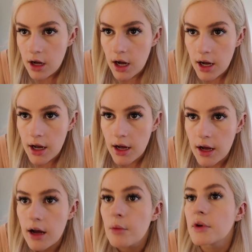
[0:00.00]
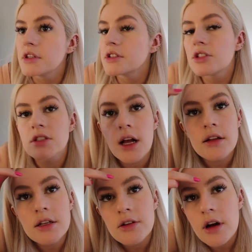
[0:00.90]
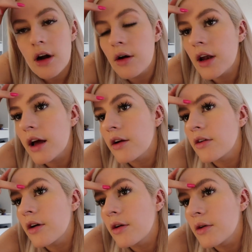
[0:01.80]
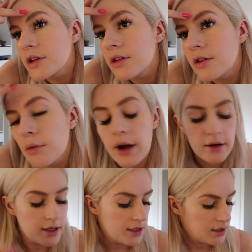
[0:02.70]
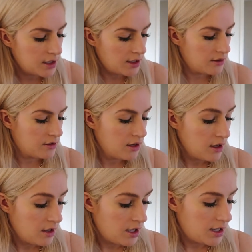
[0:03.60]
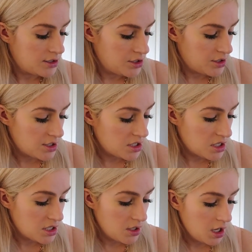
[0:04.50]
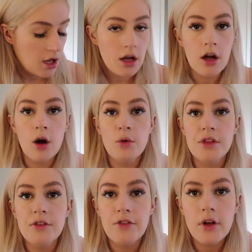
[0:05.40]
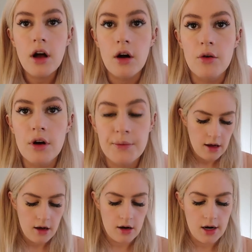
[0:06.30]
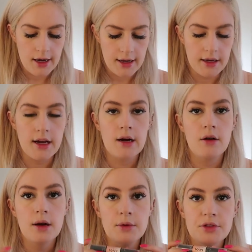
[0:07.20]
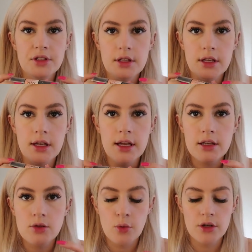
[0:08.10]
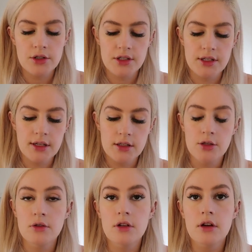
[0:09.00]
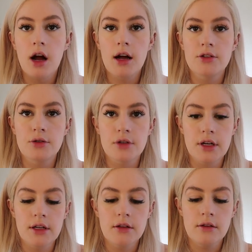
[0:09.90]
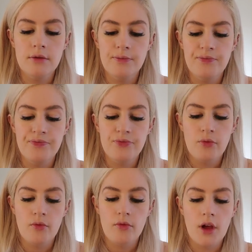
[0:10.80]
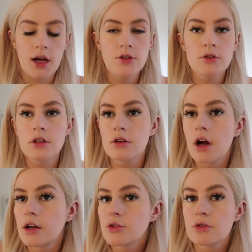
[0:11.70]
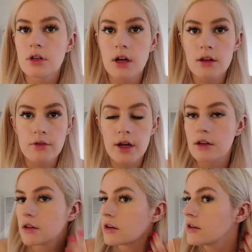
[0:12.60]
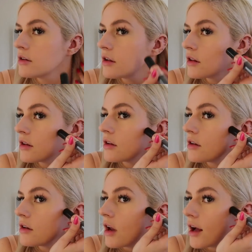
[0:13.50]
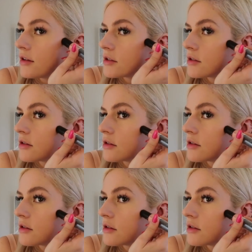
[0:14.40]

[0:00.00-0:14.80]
but this is just how they grow and I don't know what to do about it. And I just go with the flow. All right, now I'm using the NYX Wonder Stick to do a little contouring. I do a little contouring on the regular, not